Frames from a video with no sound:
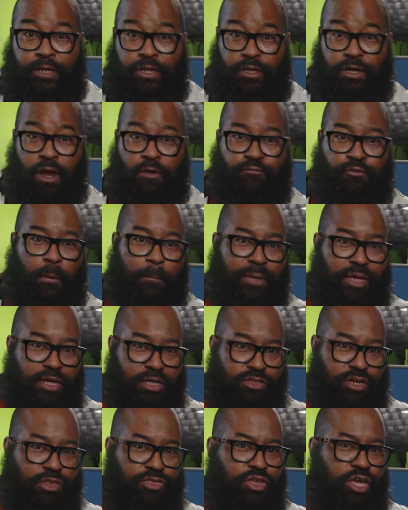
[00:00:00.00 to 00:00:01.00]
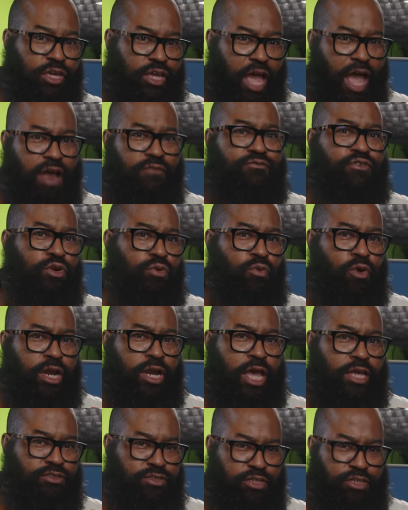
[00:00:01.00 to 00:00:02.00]
into comfort because I think
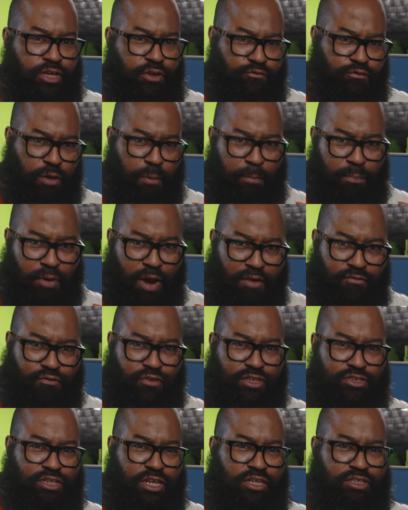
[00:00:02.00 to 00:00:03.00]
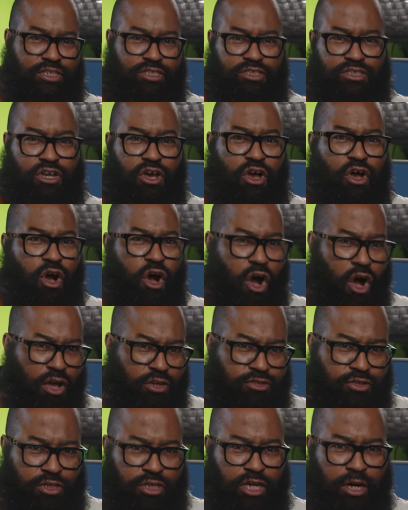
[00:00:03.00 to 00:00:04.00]
everyone has a different preference, and it's
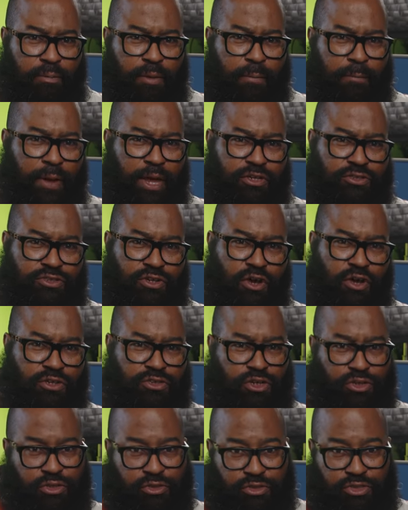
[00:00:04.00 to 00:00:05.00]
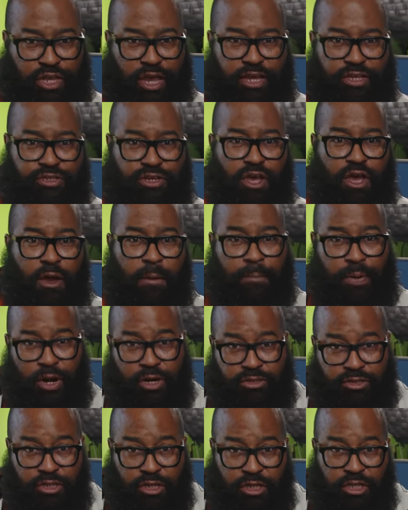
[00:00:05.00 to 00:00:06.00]
also going to be based on your use case.
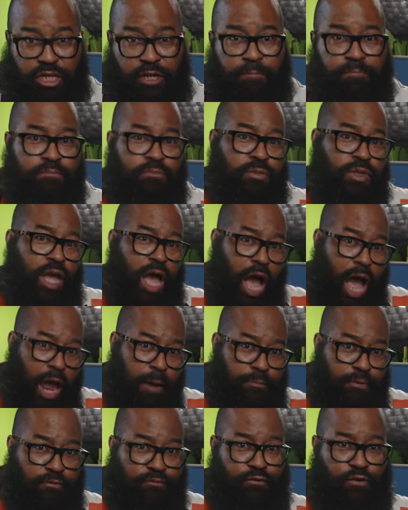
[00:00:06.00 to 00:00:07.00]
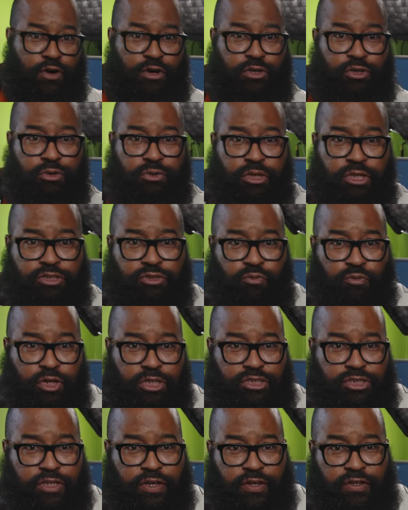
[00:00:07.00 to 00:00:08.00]
Personally, I prefer units
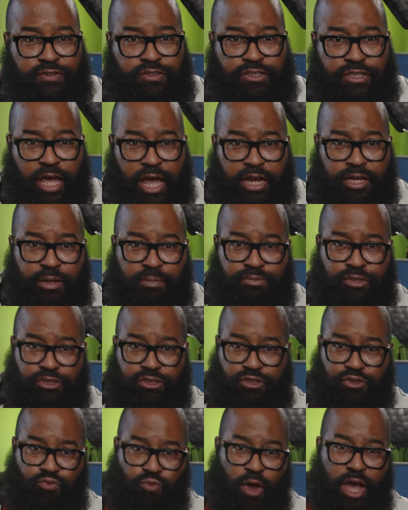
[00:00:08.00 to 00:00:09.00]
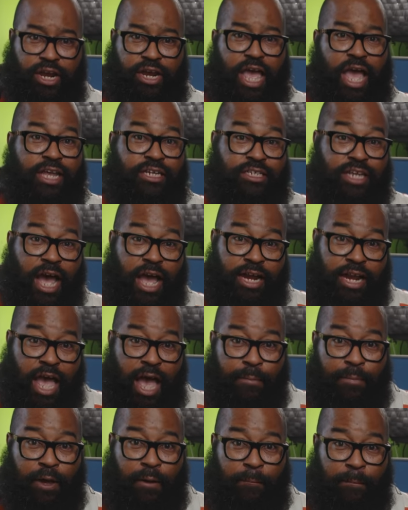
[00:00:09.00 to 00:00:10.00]
which can stand up to sweat and
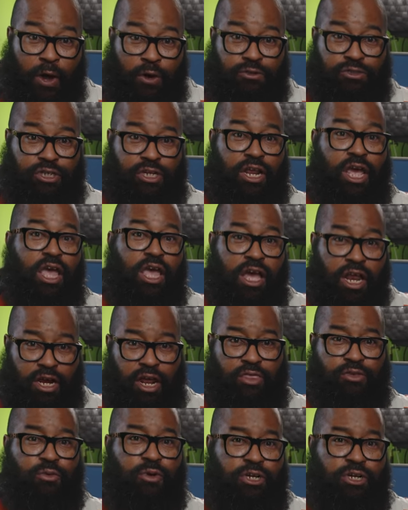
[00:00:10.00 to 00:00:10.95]
dynamic motion. In other